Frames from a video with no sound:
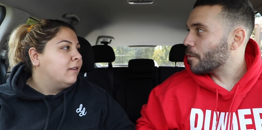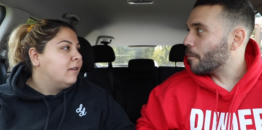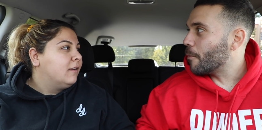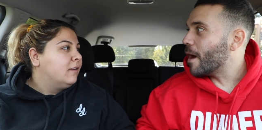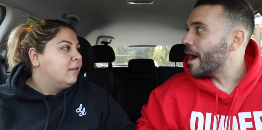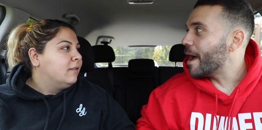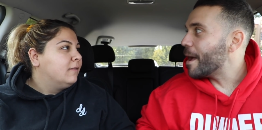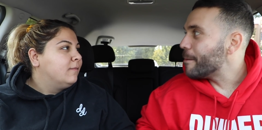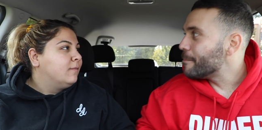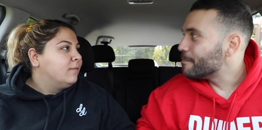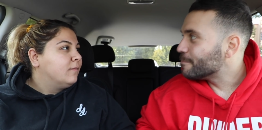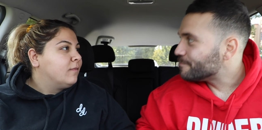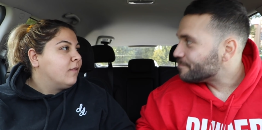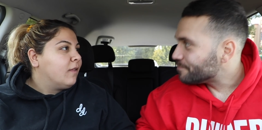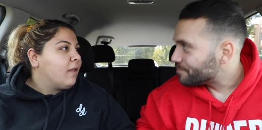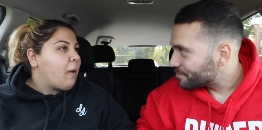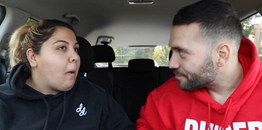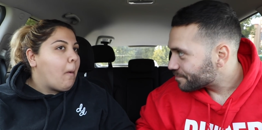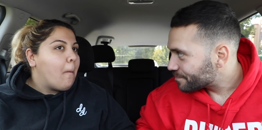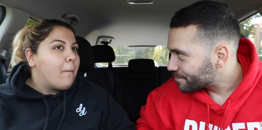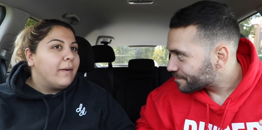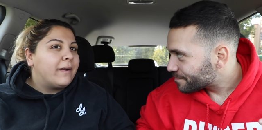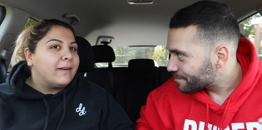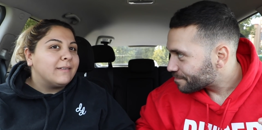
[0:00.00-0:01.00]
Speaker 1: Why?
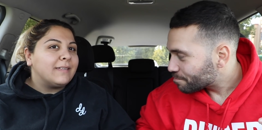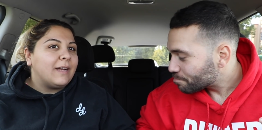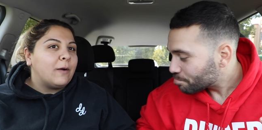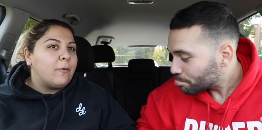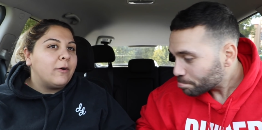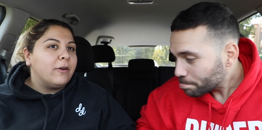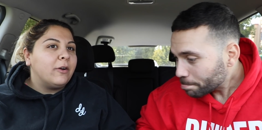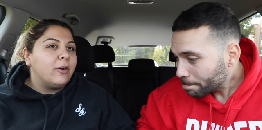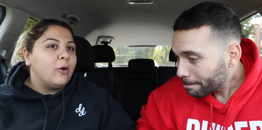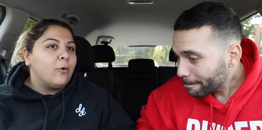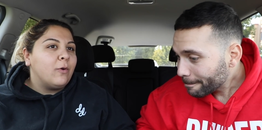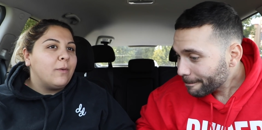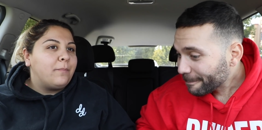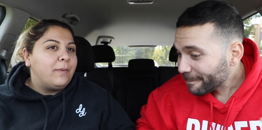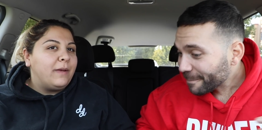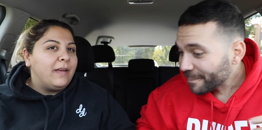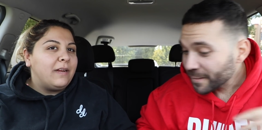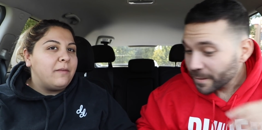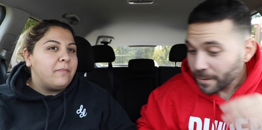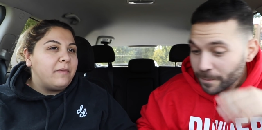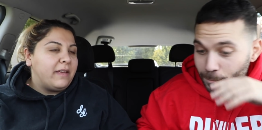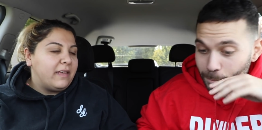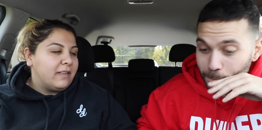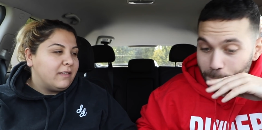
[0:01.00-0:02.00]
Speaker 2: Because I wanna know what
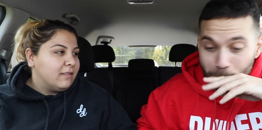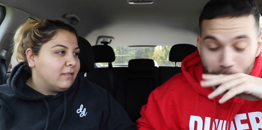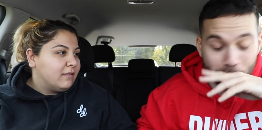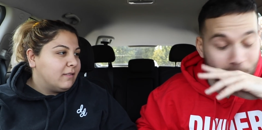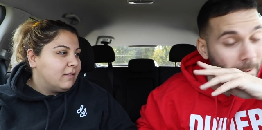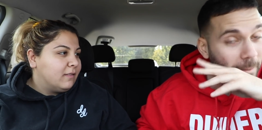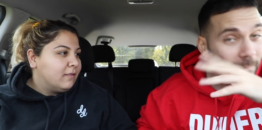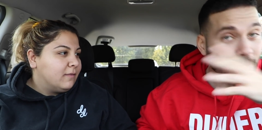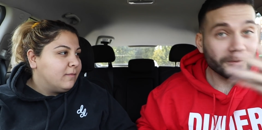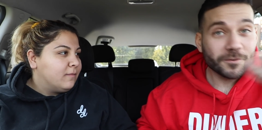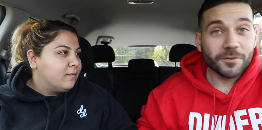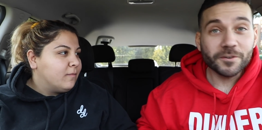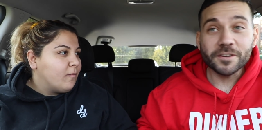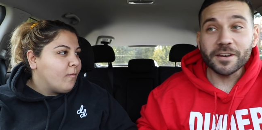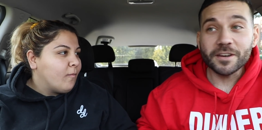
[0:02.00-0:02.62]
bean means.
Speaker 1: Well, you're